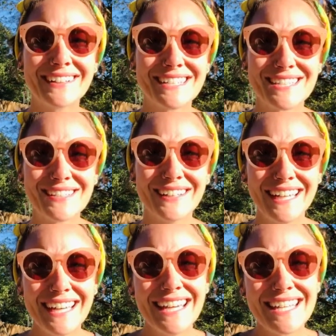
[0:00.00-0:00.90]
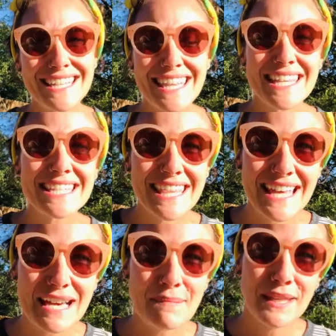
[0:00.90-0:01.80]
to, to, to
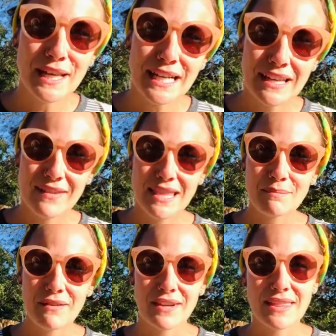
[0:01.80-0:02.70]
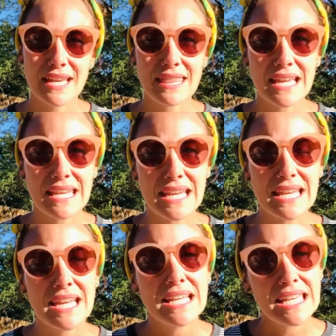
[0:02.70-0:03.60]
them and not giving them everything they need.
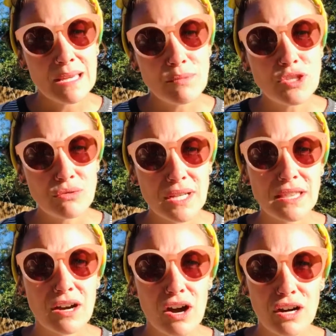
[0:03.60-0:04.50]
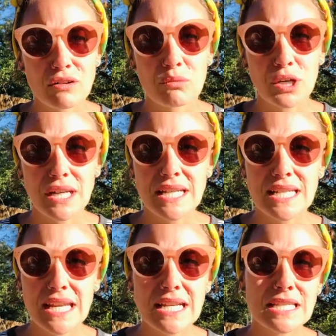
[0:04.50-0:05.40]
Keep doing the hard work it
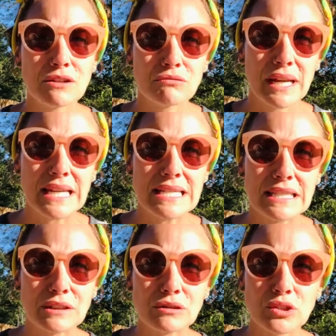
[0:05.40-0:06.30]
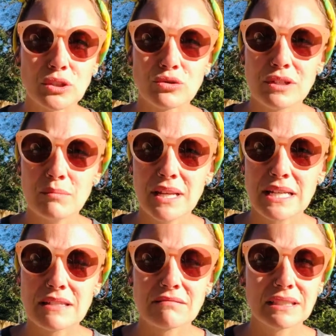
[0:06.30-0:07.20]
takes to raise little children
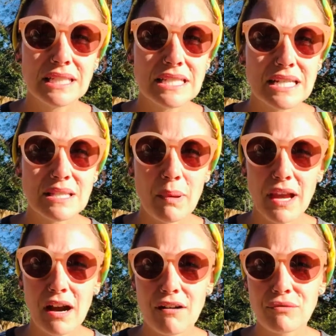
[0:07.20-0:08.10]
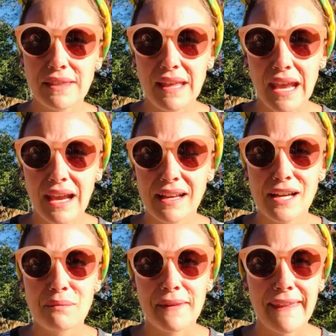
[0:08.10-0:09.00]
because it really does pay off when they,
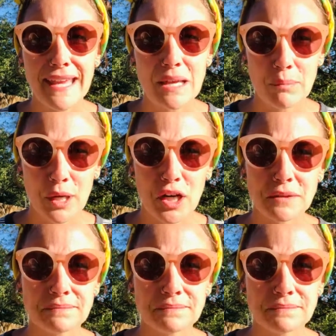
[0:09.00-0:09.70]
when they get bigger.